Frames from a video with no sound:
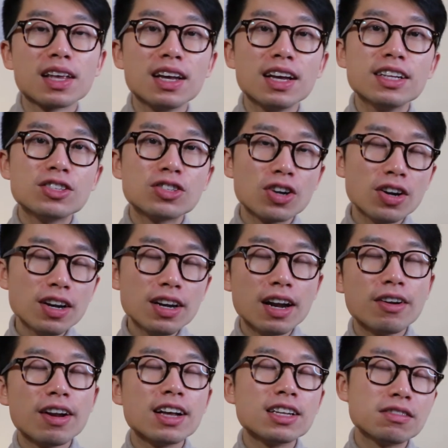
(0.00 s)
It started
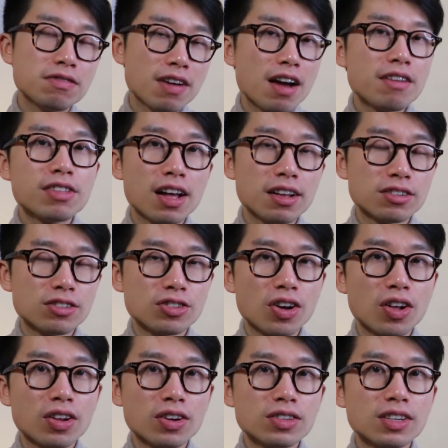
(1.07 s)
out as
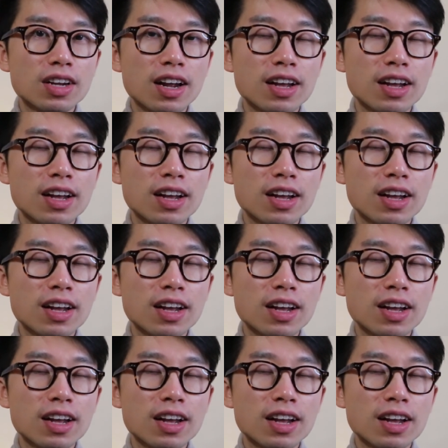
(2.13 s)
$5,000